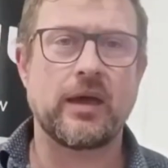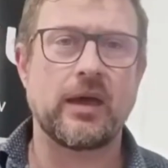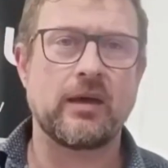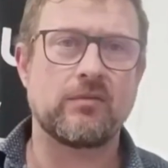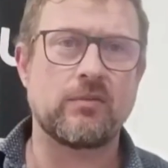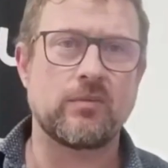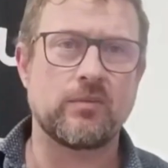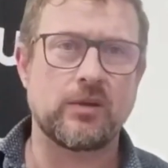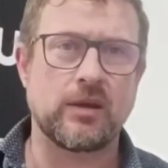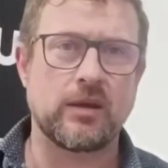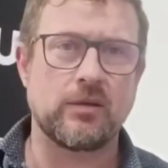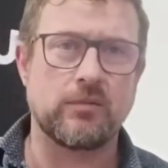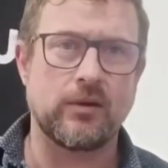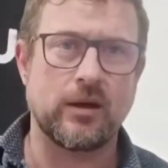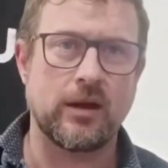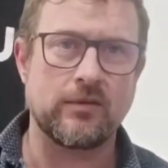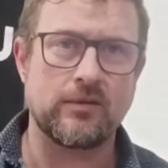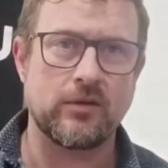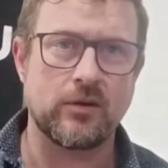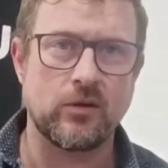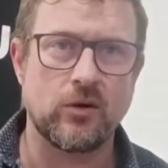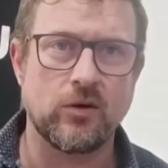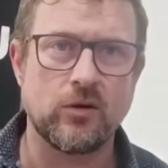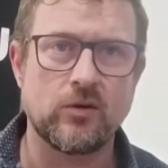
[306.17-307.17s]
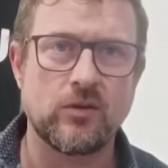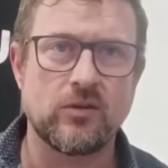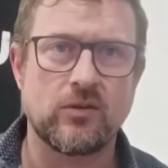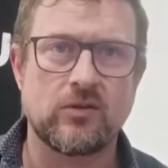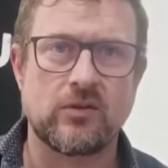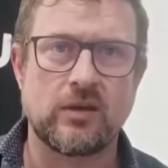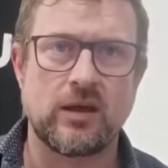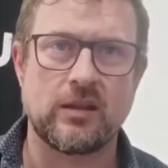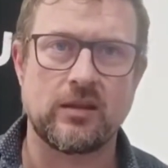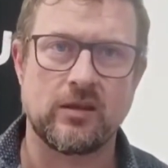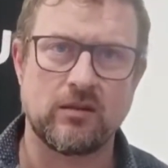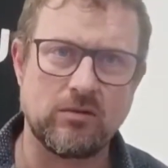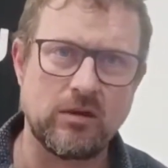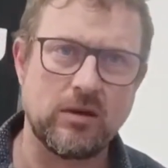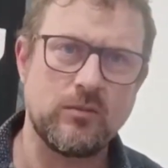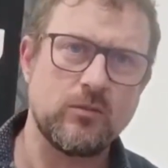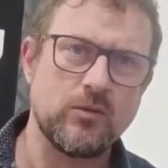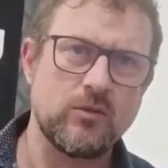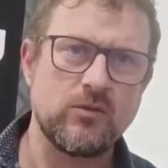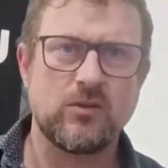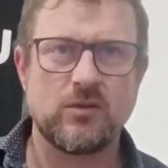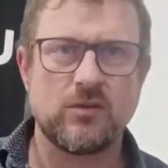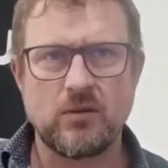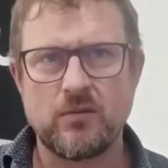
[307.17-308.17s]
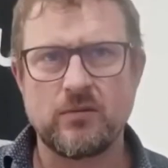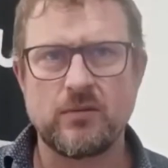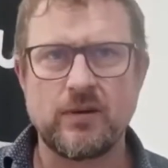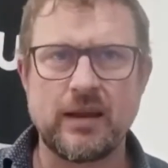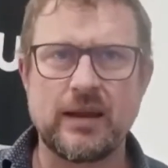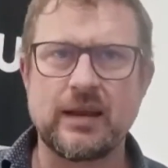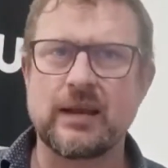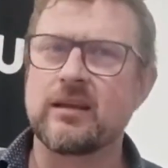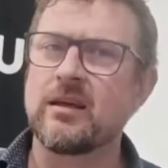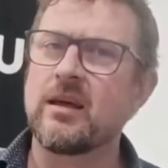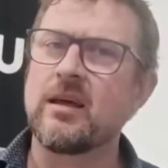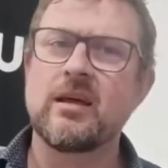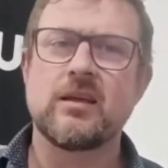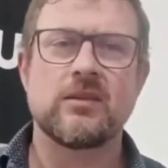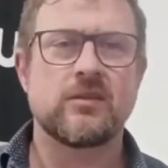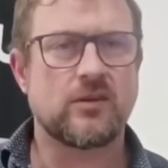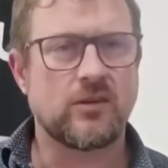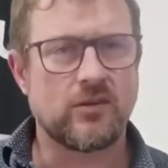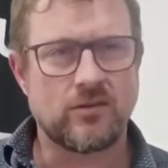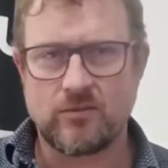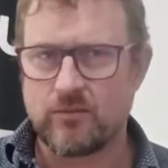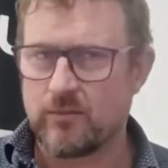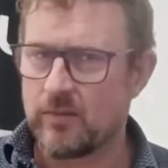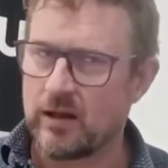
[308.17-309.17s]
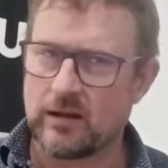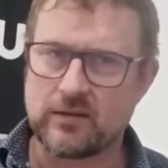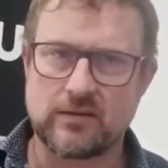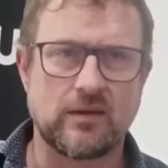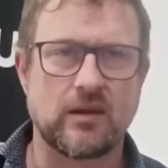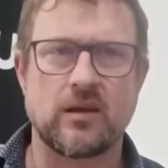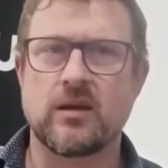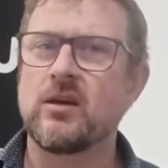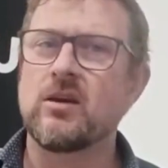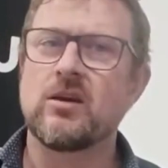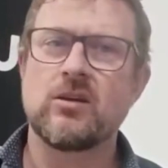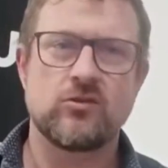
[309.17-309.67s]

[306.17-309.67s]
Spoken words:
everybody raving on and saying the green one's still valid, doesn't matter.